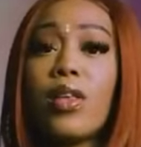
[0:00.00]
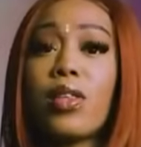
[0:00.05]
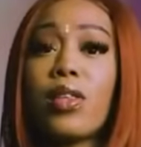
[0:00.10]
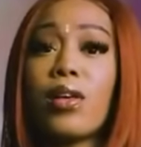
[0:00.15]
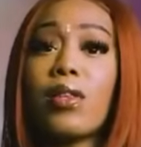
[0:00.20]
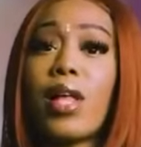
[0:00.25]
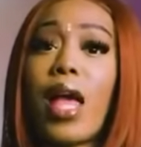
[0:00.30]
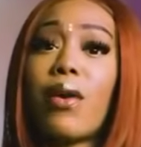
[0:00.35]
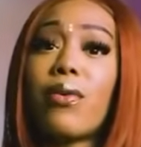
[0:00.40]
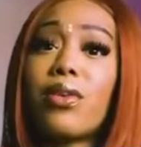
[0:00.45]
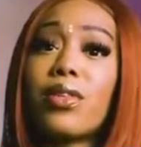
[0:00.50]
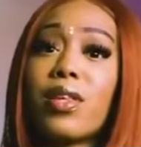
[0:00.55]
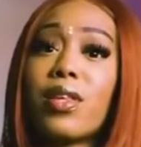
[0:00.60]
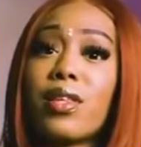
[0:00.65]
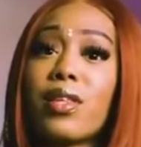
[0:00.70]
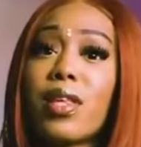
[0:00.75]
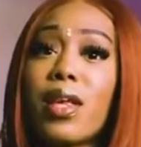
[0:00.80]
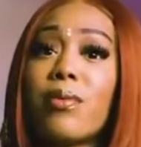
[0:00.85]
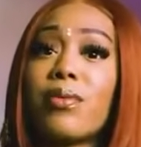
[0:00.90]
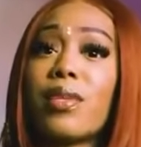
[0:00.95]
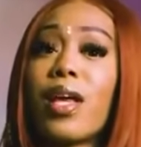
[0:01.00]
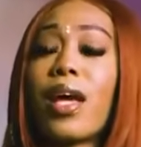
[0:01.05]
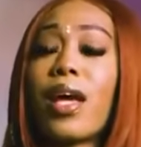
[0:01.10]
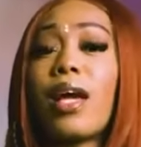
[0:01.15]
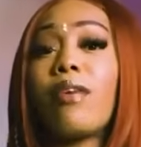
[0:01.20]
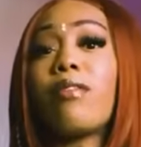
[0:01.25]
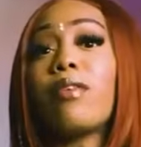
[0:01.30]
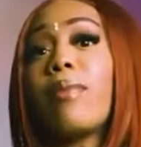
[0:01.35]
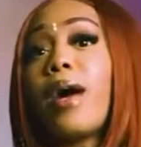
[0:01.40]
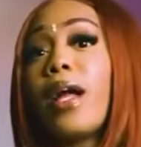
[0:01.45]
So now it just seems like
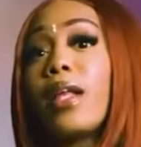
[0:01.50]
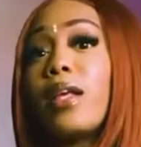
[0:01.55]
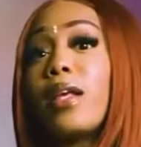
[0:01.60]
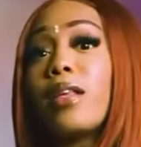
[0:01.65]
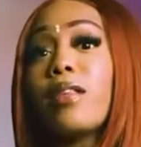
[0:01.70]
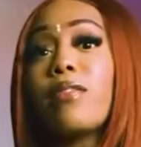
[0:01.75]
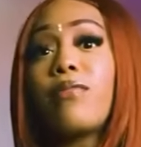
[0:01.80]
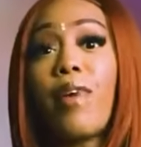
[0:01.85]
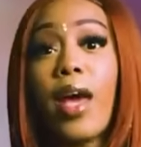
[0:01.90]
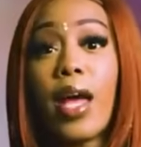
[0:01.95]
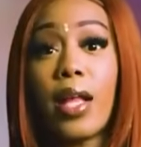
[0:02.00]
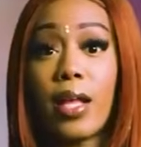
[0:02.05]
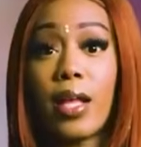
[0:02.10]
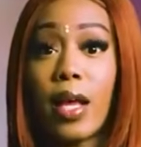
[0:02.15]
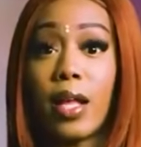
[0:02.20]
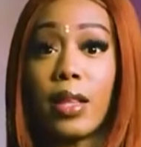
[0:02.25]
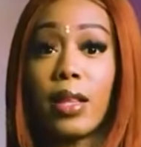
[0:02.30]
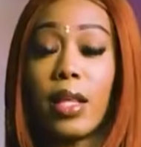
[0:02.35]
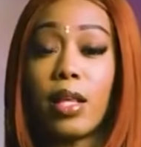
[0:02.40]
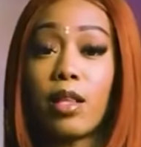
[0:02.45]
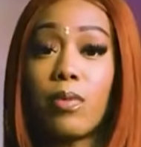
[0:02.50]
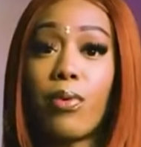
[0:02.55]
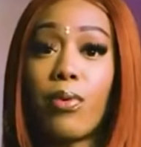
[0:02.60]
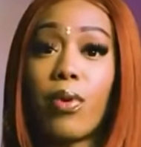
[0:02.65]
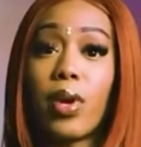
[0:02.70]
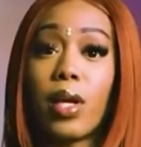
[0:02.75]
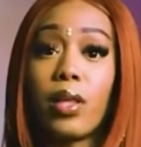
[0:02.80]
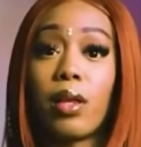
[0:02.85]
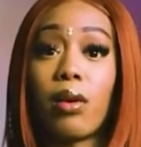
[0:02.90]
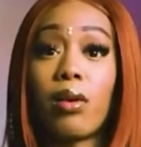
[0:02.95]
everybody is faded at this
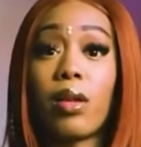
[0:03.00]
point.